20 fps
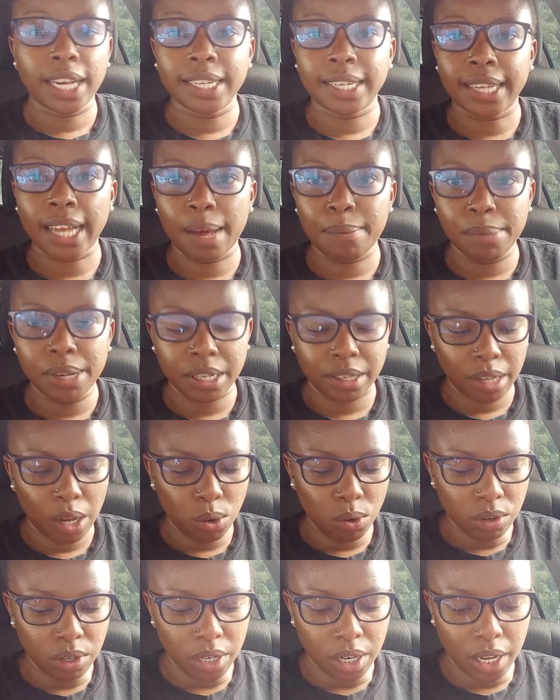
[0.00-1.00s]
Guys, I'm in
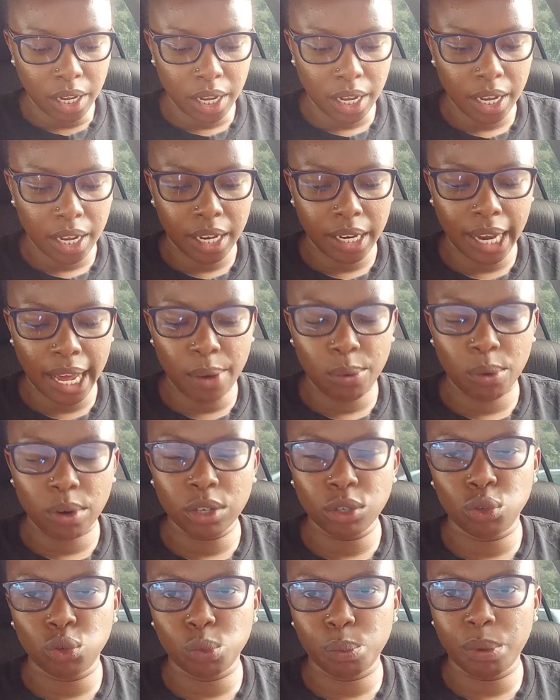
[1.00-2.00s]
town and I
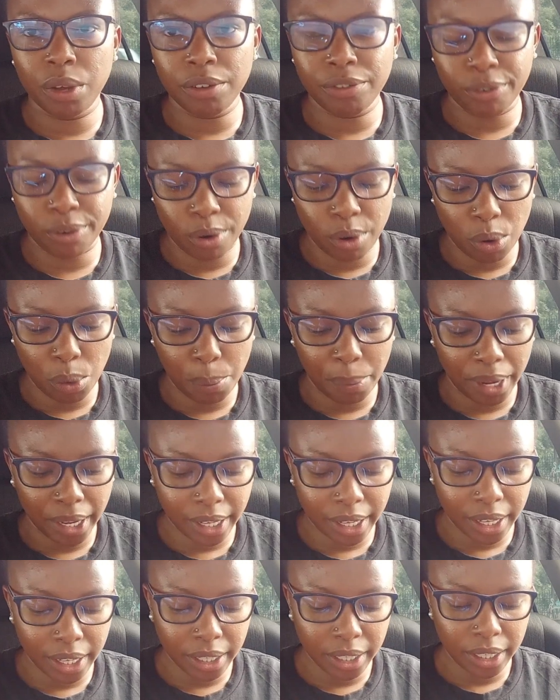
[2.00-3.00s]
want to pay for
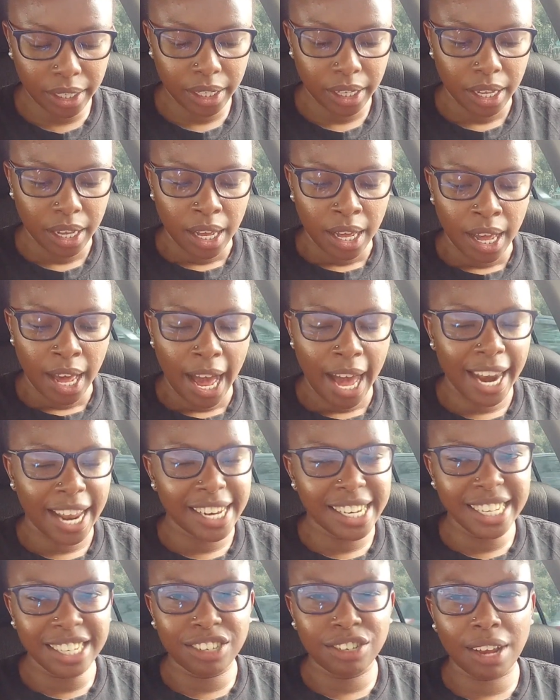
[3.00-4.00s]
parking. And
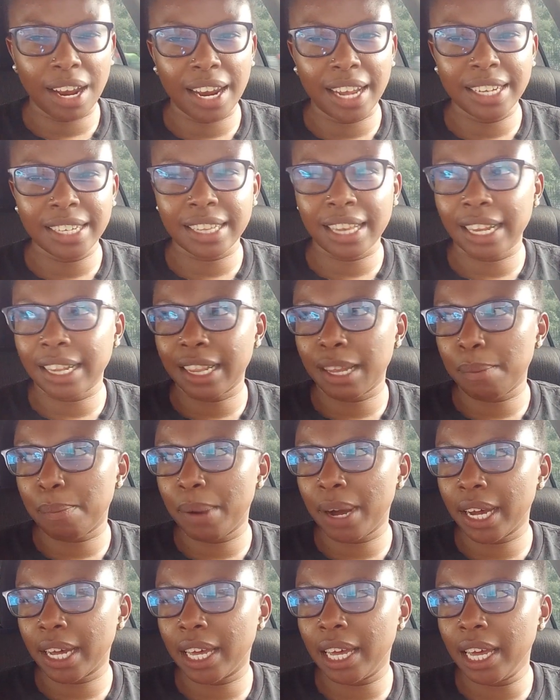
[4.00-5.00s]
I didn't realize that the
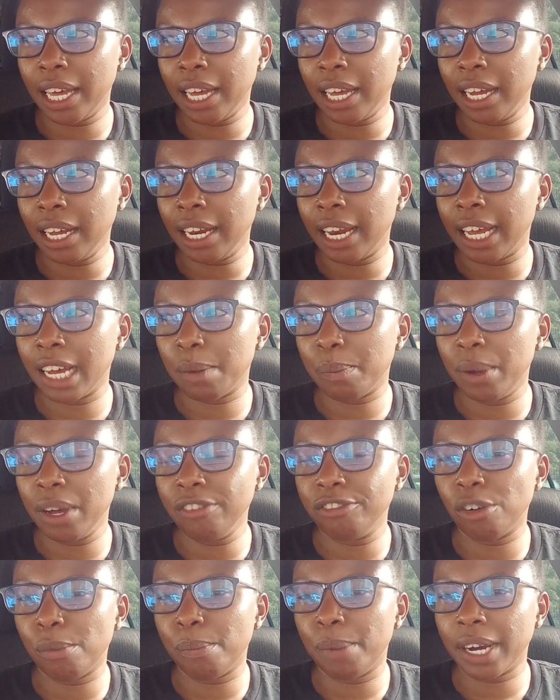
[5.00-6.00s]
parking, like
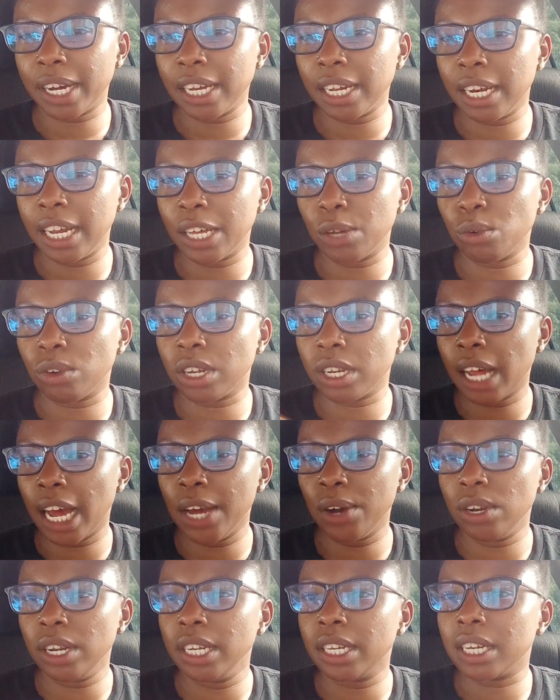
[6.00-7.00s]
paying for parking, like
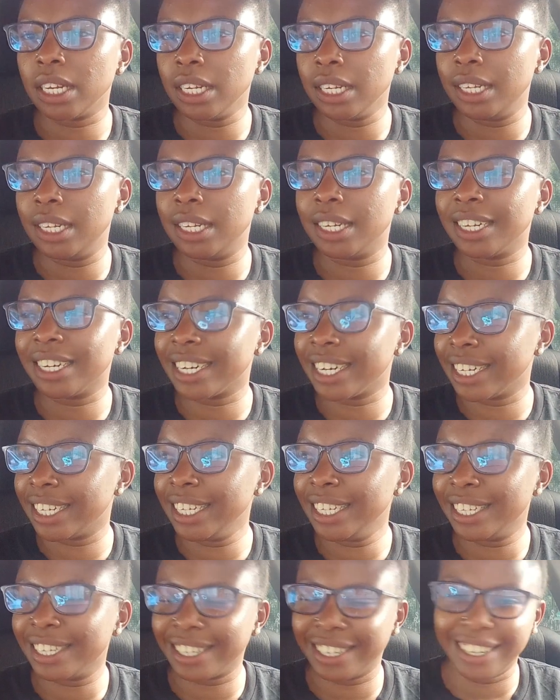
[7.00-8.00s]
Ukidial, it needs
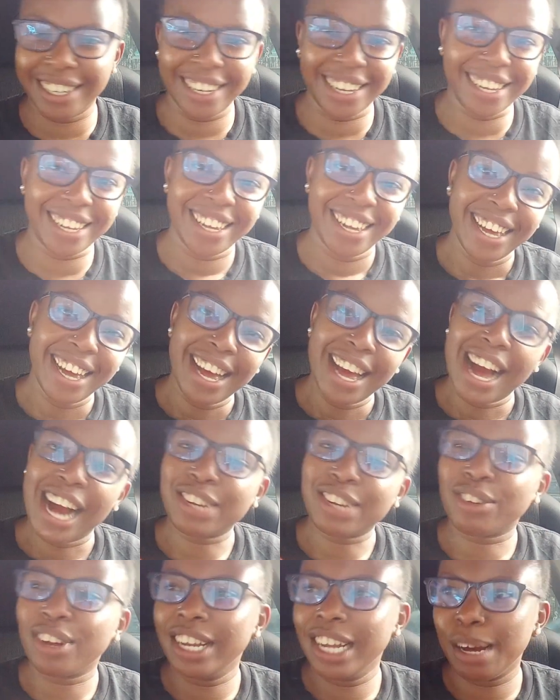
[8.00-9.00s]
credit.
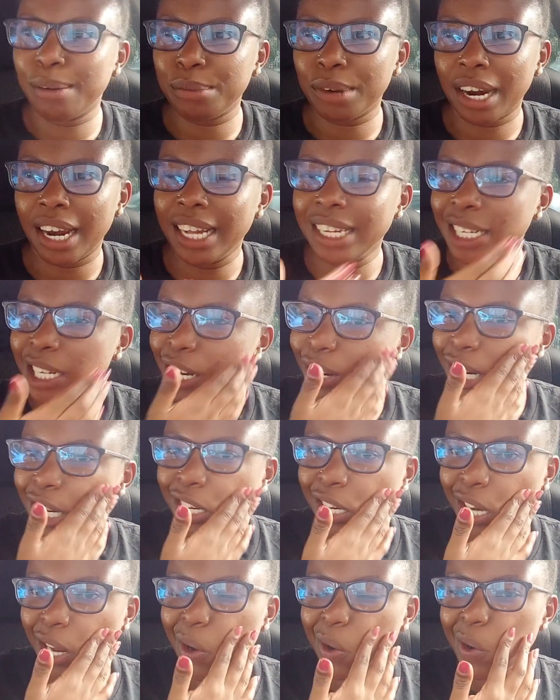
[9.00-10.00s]
Actually, I'm realizing
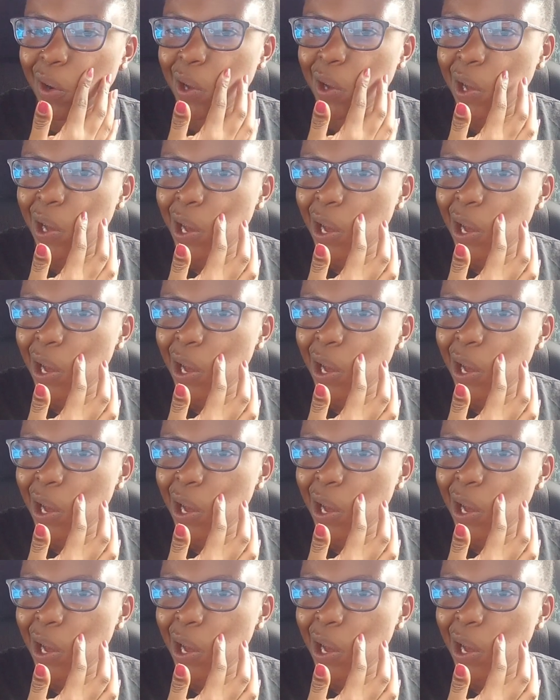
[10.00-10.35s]
right now.